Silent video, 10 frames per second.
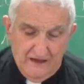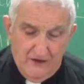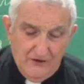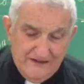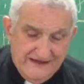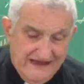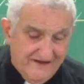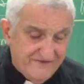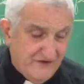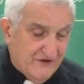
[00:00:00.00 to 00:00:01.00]
Only
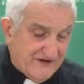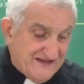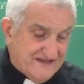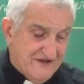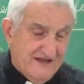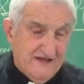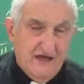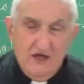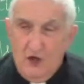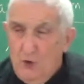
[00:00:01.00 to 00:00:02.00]
after reasoning.
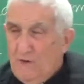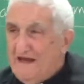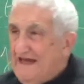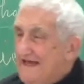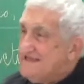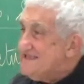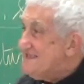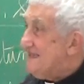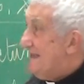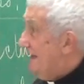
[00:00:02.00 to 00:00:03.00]
We can
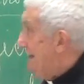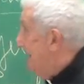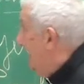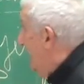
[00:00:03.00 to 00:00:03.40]
say